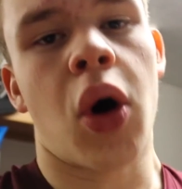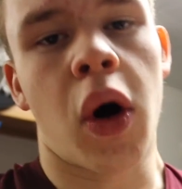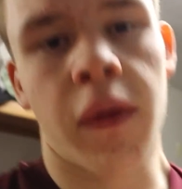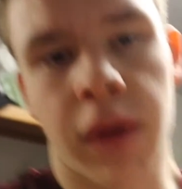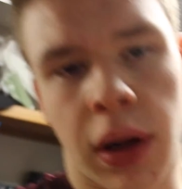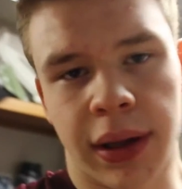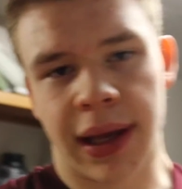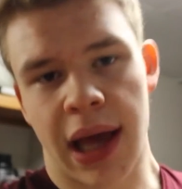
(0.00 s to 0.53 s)

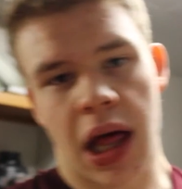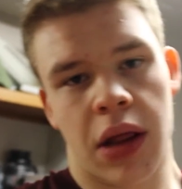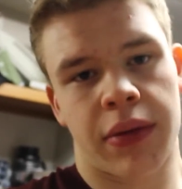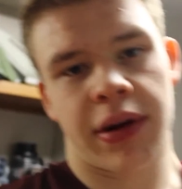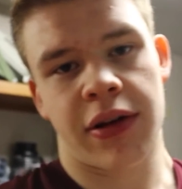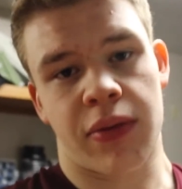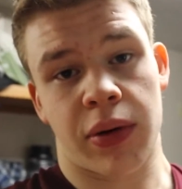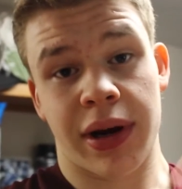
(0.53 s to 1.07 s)
Overall
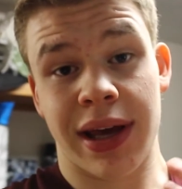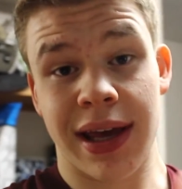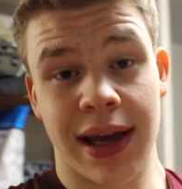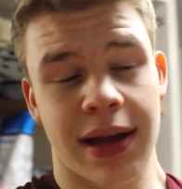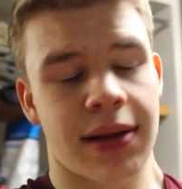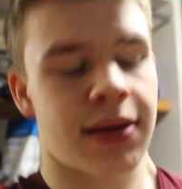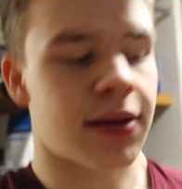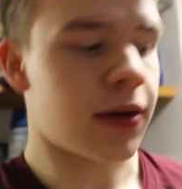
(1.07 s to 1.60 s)
calories were
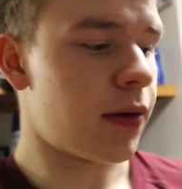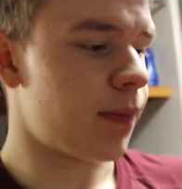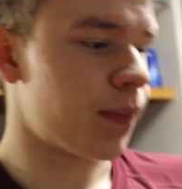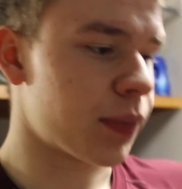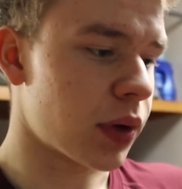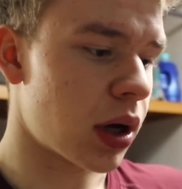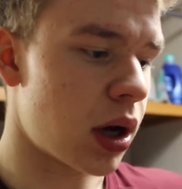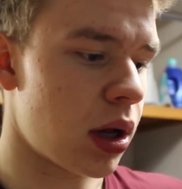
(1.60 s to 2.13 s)
hit, so
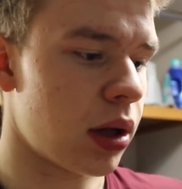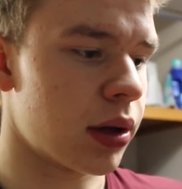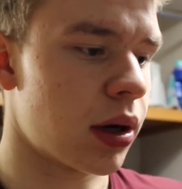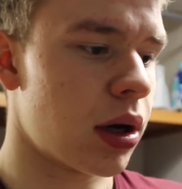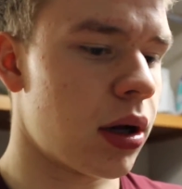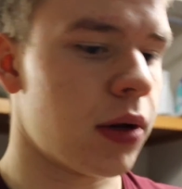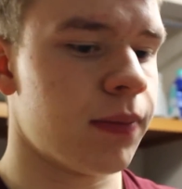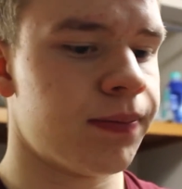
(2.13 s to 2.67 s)
all in
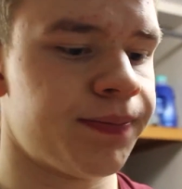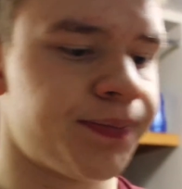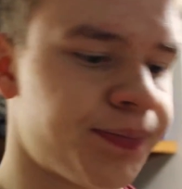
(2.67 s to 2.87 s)
all,